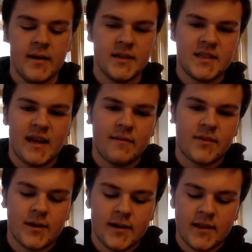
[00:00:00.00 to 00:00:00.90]

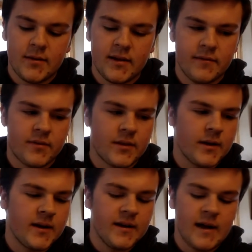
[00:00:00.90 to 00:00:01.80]
saved 33 of
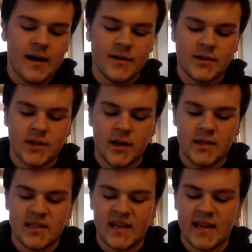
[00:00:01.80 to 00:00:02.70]
39
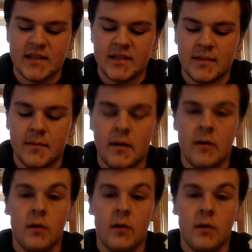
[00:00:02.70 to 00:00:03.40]
shots against him.